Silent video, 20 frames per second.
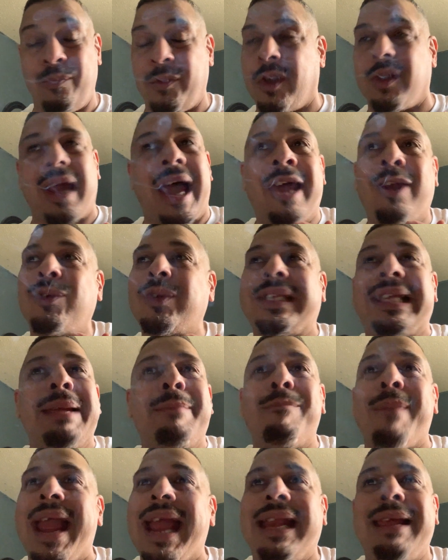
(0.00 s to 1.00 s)
But I don't see
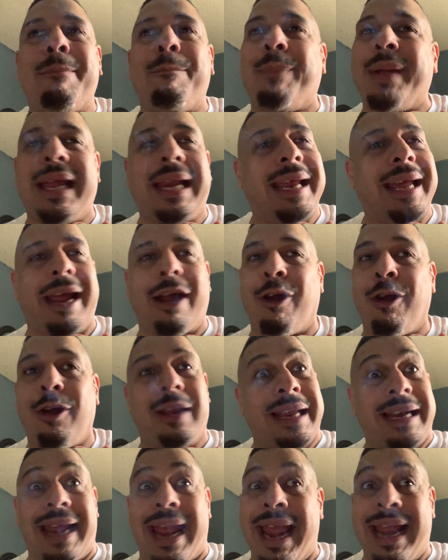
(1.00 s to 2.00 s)
Manny beating
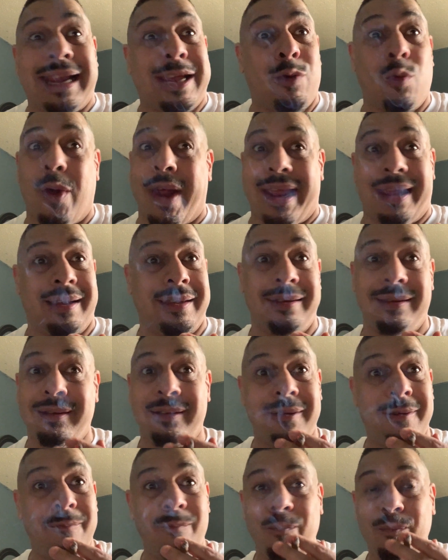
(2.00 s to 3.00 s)
Earl in any way.
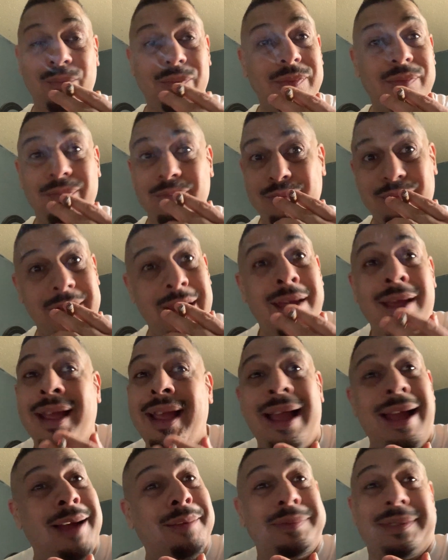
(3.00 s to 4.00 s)

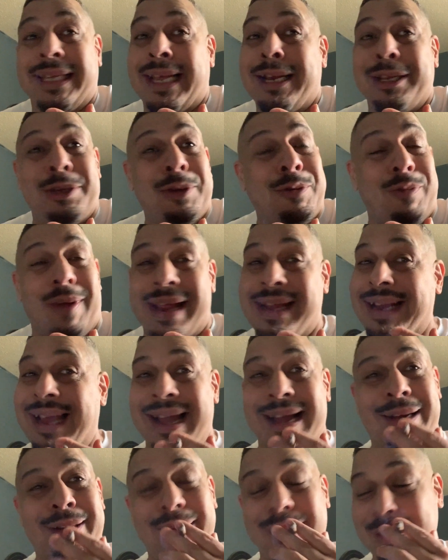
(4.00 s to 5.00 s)
I'm telling you right
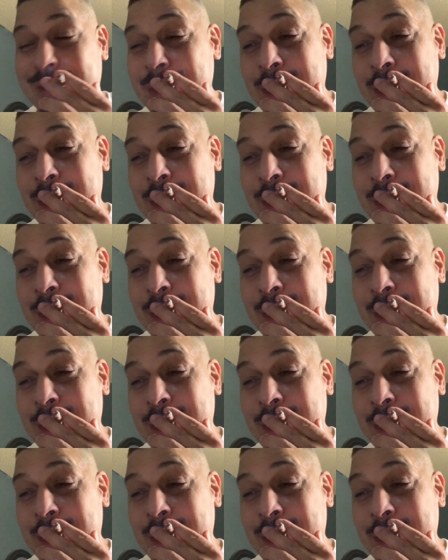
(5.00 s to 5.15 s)
now.